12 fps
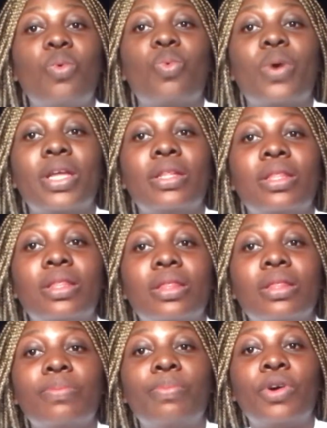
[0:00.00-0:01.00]
when
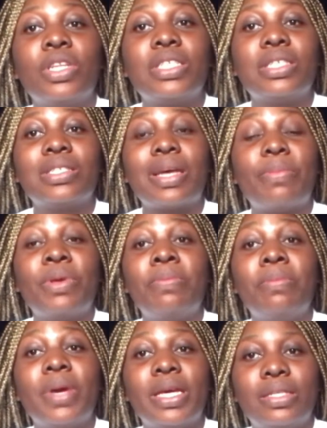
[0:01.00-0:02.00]
policies are
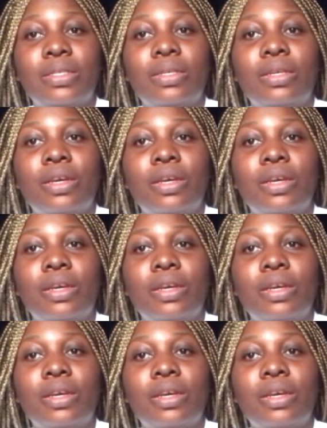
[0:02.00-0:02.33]
being made.